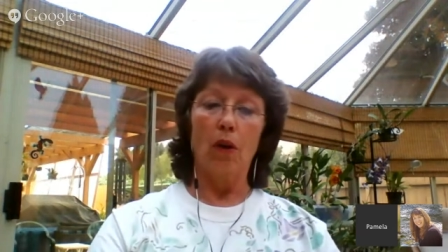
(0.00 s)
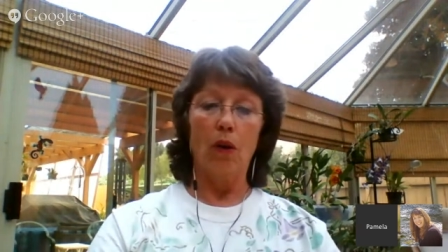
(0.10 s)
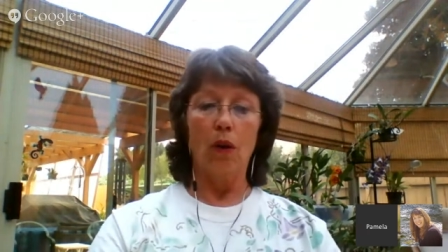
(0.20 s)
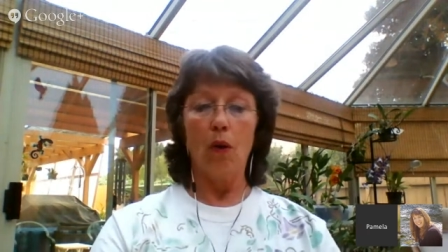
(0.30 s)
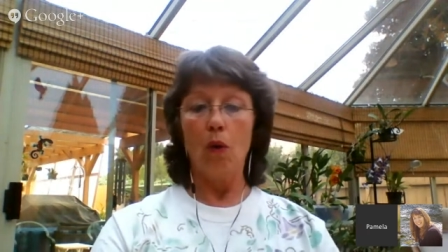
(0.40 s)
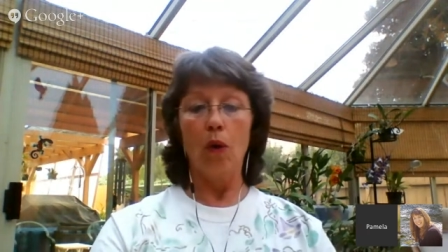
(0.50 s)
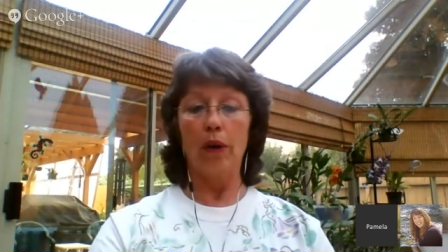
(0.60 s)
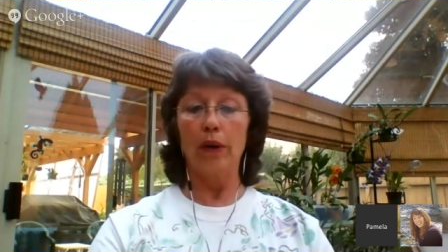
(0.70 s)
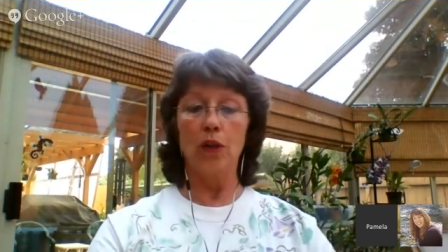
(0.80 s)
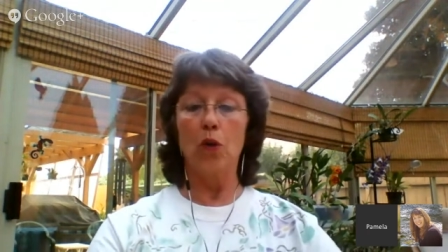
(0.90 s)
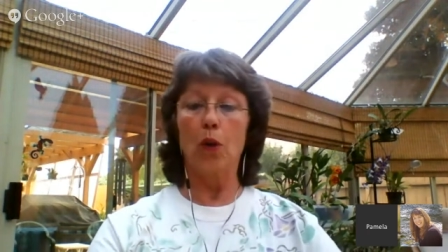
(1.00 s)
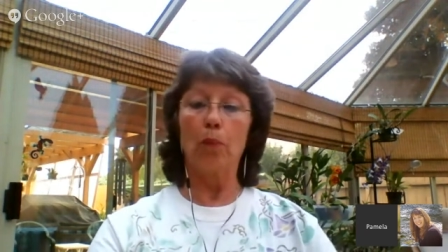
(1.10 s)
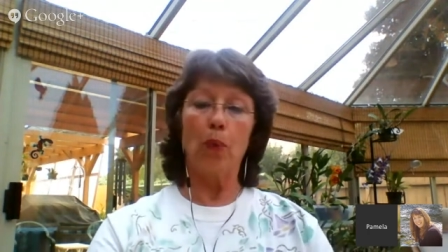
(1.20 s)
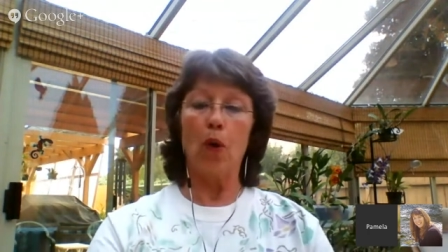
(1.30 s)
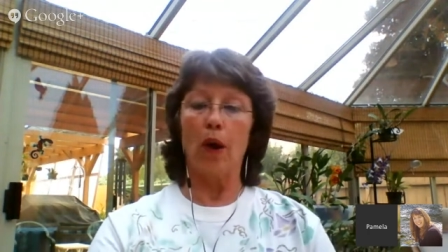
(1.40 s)
or your
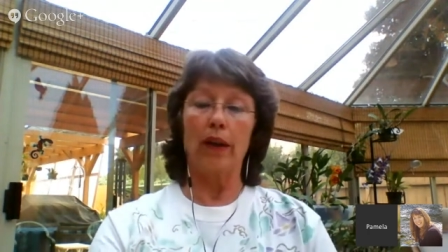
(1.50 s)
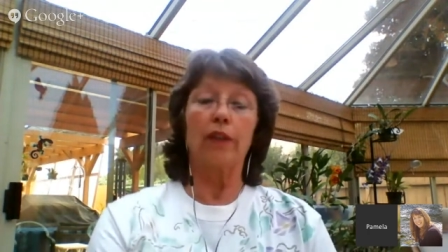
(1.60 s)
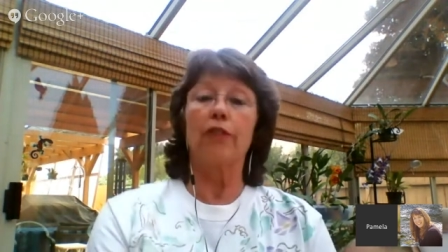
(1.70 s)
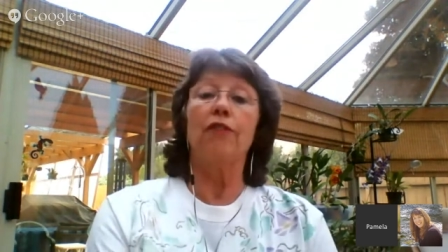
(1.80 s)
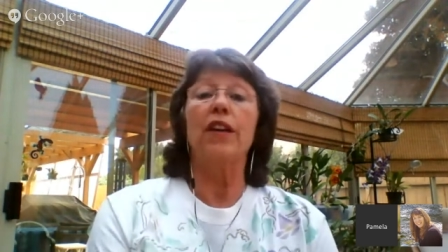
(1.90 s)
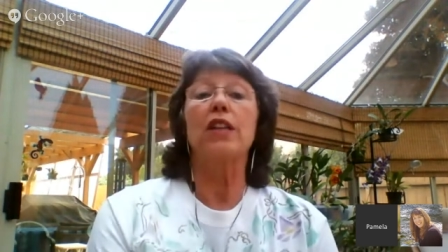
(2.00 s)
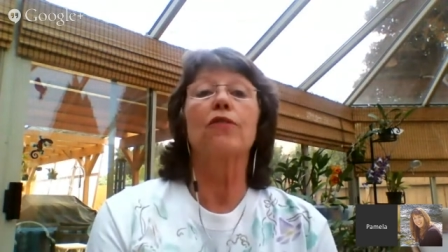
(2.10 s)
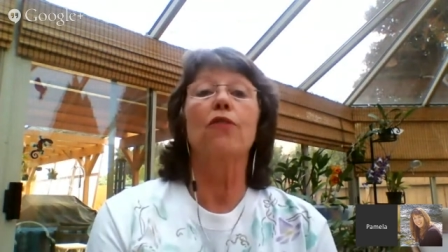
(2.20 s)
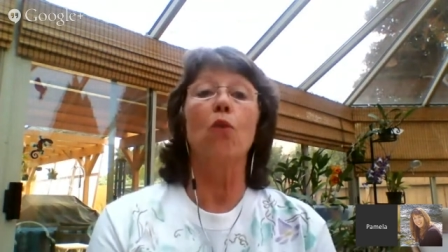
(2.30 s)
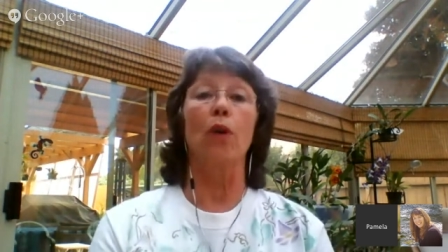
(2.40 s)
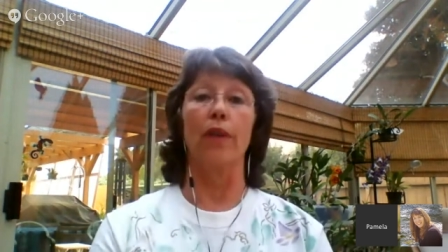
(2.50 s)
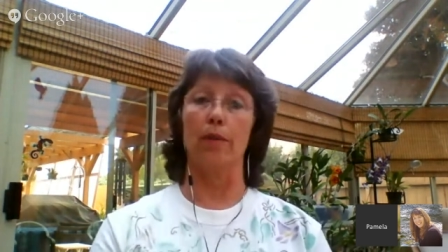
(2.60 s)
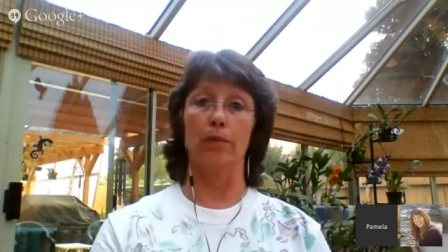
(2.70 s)
product fix for them